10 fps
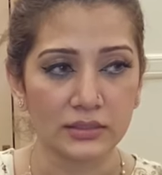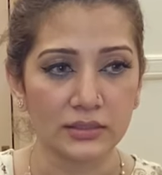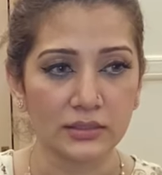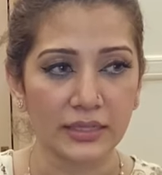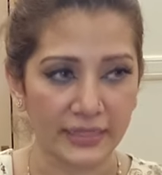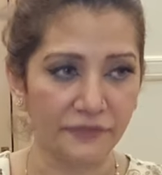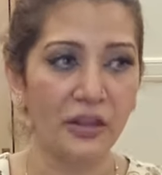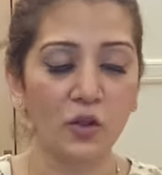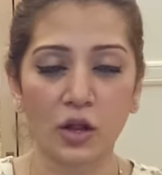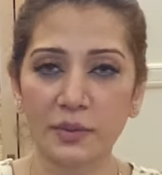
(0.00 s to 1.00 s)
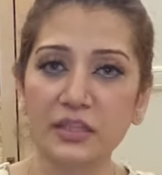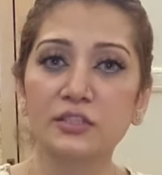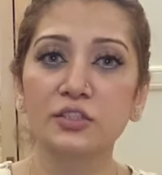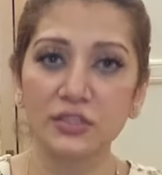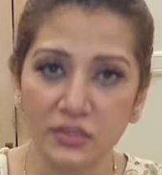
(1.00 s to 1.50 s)
eta feel korabe, they
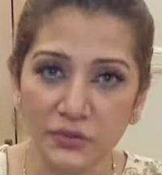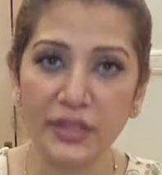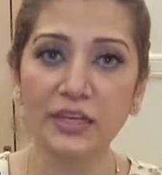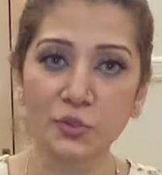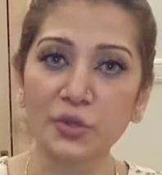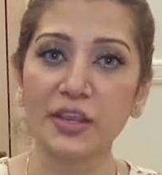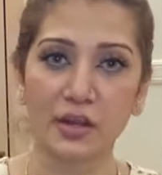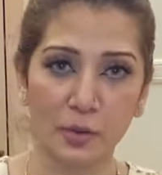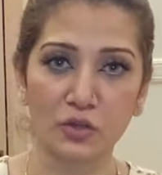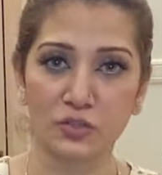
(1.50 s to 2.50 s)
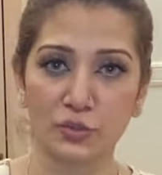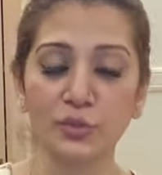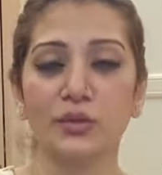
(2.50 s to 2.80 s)
really do care about you,